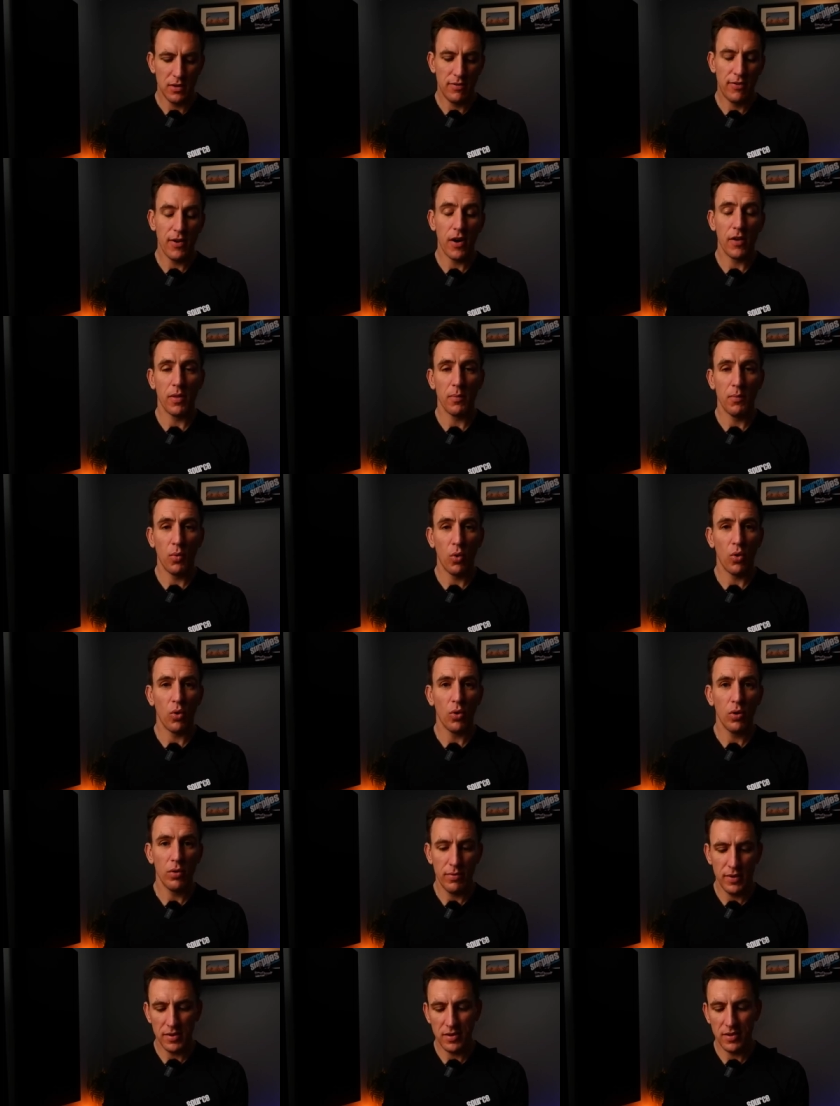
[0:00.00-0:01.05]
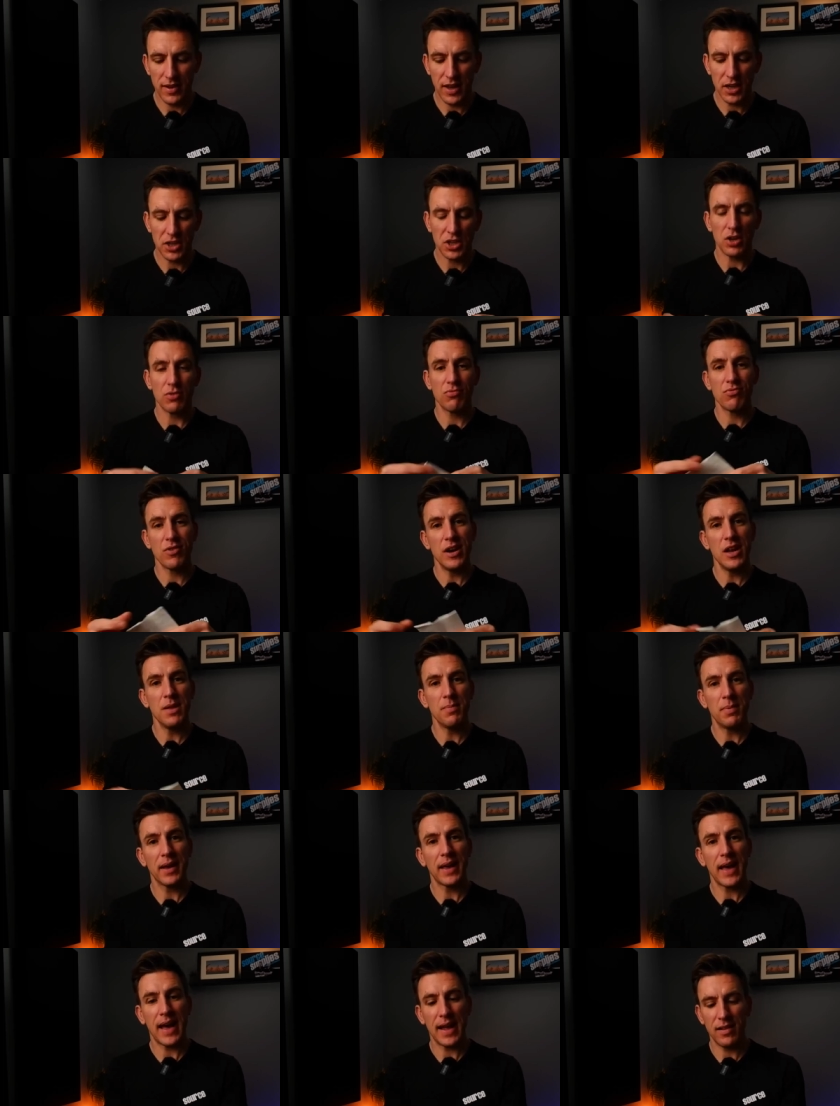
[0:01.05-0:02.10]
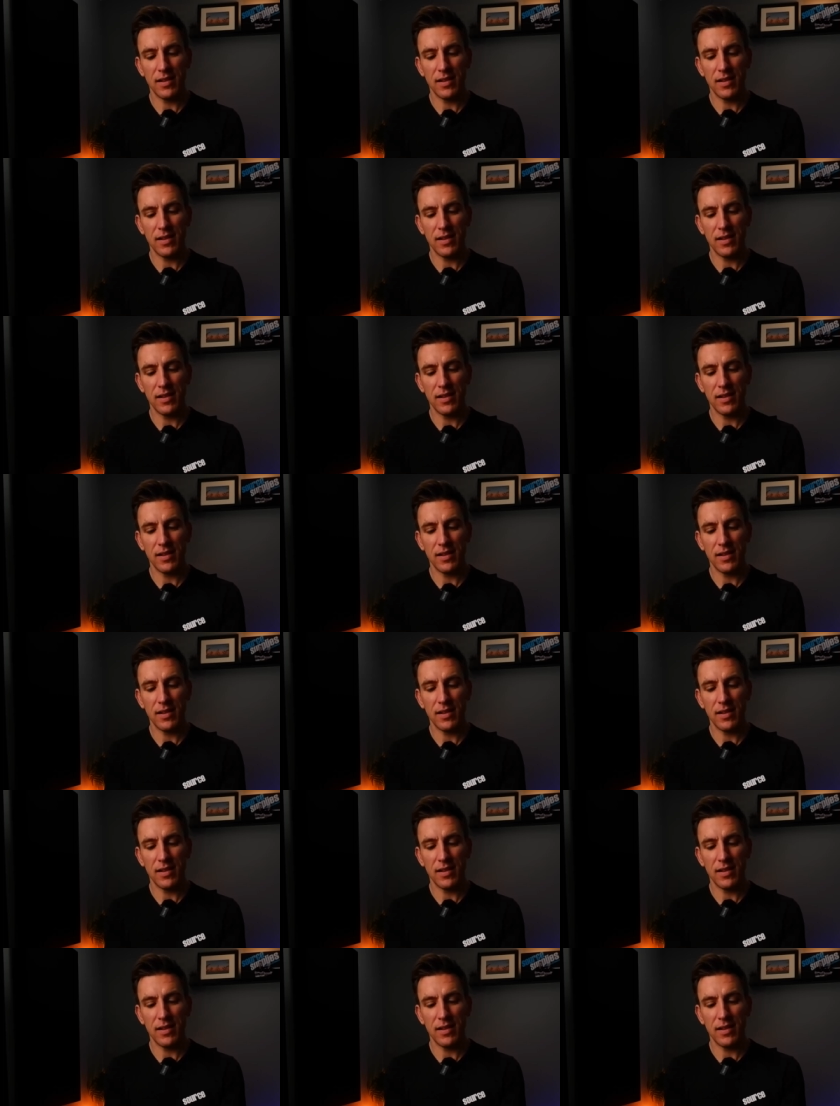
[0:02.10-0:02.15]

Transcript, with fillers: Furthermore, this is actually a really big